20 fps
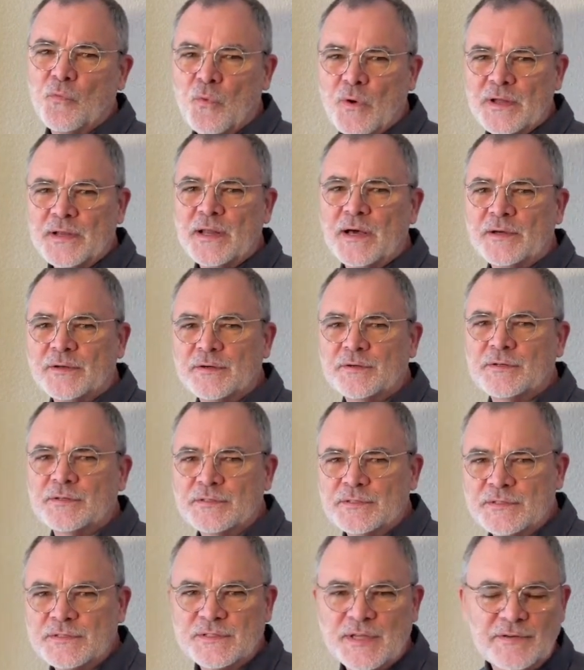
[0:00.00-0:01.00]

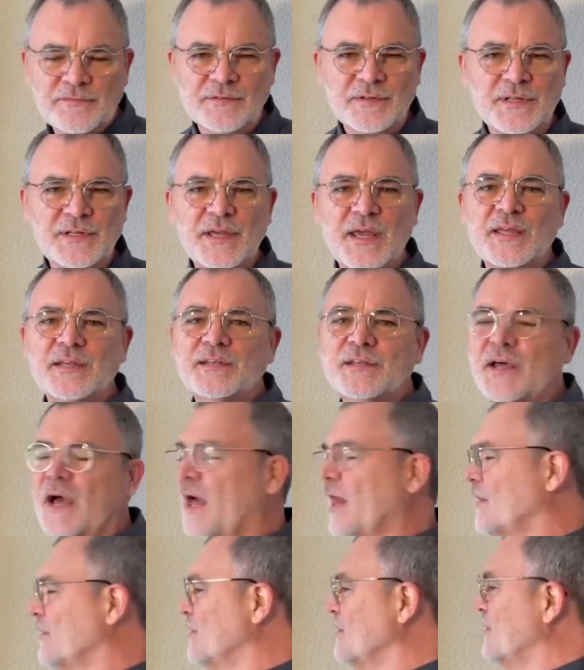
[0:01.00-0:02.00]

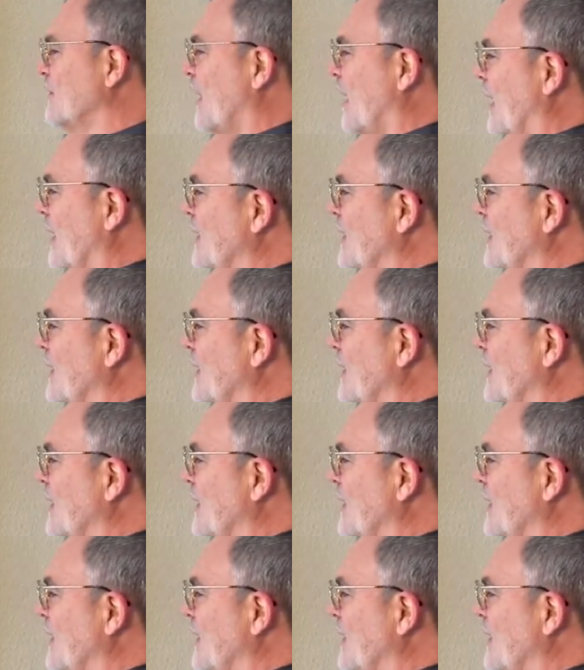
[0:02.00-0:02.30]
$178.